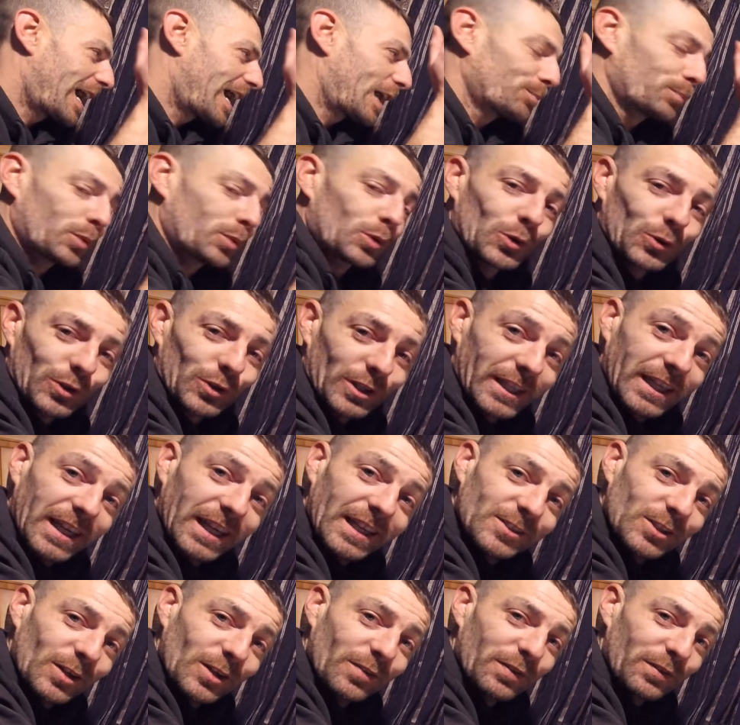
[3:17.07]
I'd bought the
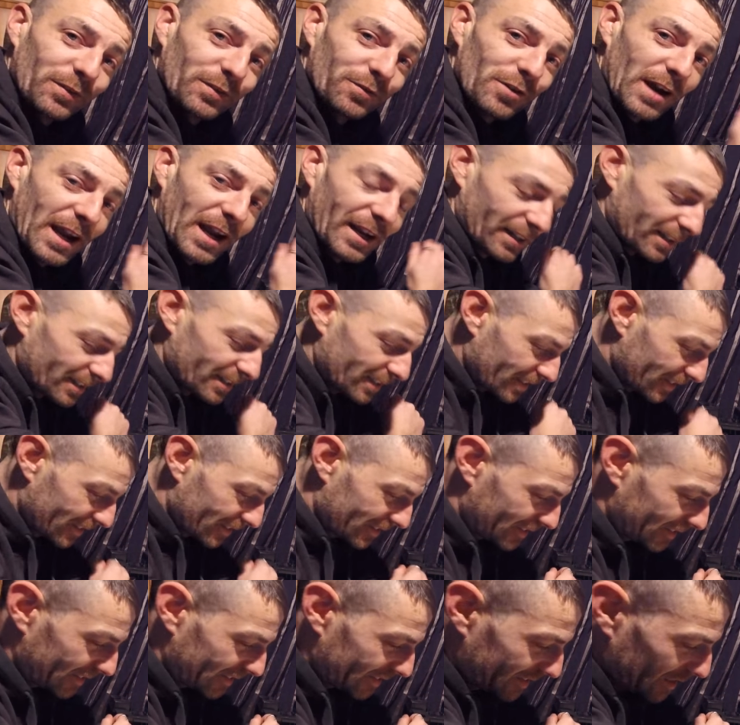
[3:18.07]
kit off a friend,
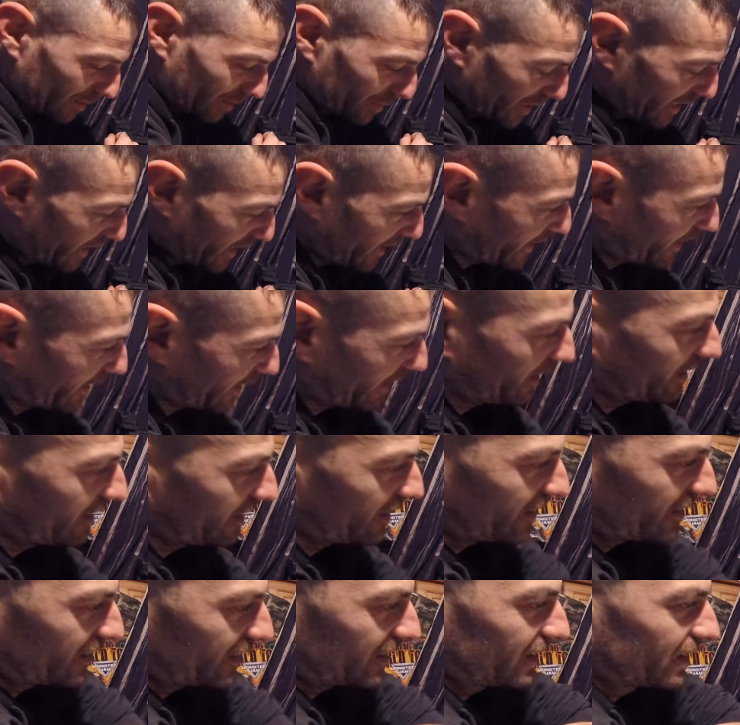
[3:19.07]
a Tamiya
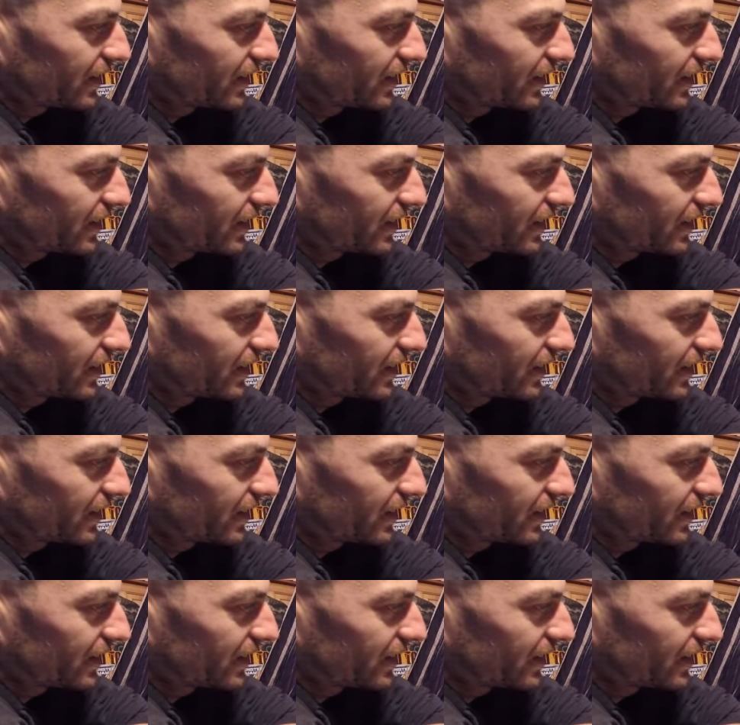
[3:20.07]
kit,